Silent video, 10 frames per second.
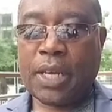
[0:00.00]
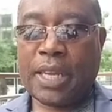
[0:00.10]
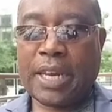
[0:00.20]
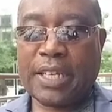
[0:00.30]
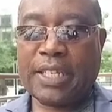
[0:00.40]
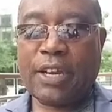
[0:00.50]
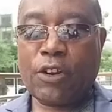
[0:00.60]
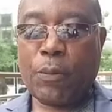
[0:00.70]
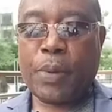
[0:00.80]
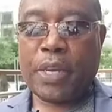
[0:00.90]
that there shall
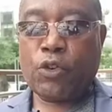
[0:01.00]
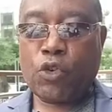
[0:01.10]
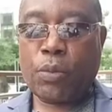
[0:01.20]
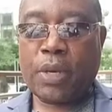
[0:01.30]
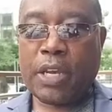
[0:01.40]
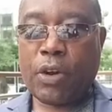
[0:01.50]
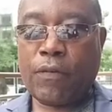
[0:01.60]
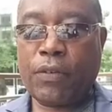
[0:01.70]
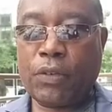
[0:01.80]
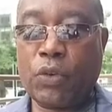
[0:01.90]
not be room
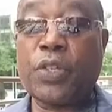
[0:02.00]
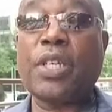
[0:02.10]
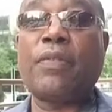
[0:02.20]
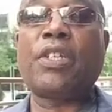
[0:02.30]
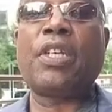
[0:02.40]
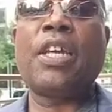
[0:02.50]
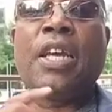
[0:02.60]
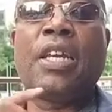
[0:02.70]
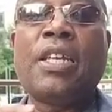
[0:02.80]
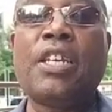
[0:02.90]
enough to receive it." See,
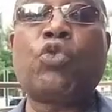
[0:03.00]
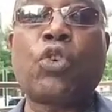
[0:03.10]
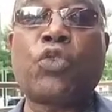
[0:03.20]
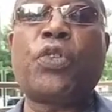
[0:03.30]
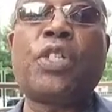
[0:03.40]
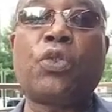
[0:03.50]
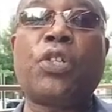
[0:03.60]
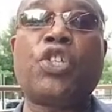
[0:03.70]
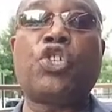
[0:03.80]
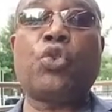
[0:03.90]
this was written to
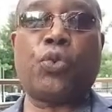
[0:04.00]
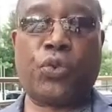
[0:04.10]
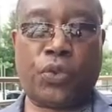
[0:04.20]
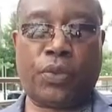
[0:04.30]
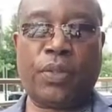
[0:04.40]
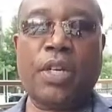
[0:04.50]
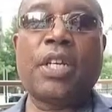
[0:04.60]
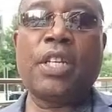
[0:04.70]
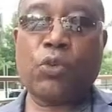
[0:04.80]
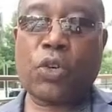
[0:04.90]
the Jews.
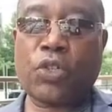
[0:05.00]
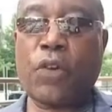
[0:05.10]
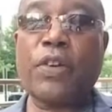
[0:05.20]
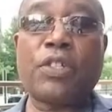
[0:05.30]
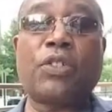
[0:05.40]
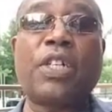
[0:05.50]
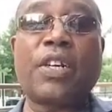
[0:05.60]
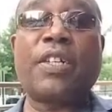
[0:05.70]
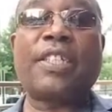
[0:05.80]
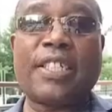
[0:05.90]
This was not written to the
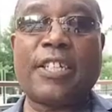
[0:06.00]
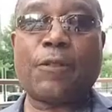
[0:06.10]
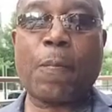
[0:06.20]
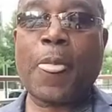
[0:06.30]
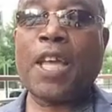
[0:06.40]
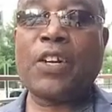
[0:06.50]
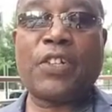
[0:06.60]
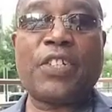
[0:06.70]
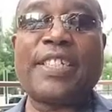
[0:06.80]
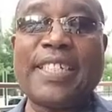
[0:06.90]
Christians.
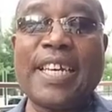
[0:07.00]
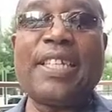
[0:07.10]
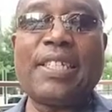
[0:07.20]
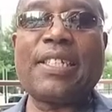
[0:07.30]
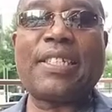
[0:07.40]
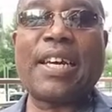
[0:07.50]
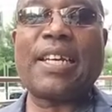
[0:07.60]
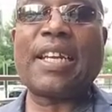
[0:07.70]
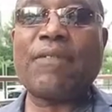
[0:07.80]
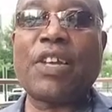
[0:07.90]
Christianity
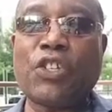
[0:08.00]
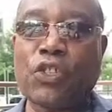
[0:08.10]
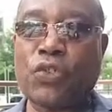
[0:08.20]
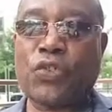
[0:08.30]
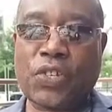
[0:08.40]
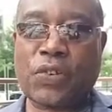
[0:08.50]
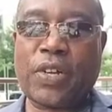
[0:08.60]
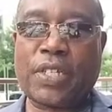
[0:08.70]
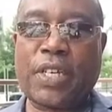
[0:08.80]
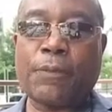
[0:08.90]
started after Jesus
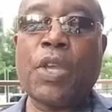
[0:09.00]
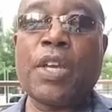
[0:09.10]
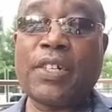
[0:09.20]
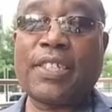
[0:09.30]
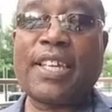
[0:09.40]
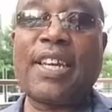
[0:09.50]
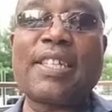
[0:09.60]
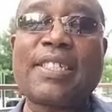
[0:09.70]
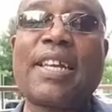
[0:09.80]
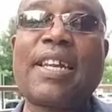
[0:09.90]
resurrected.
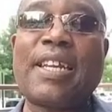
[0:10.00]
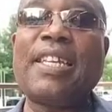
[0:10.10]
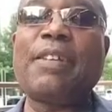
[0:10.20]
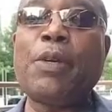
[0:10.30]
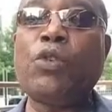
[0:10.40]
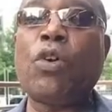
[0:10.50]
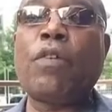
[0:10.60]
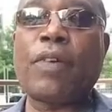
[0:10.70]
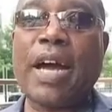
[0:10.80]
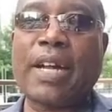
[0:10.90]
Christianity started in the middle
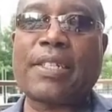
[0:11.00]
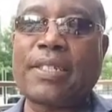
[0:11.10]
of Acts.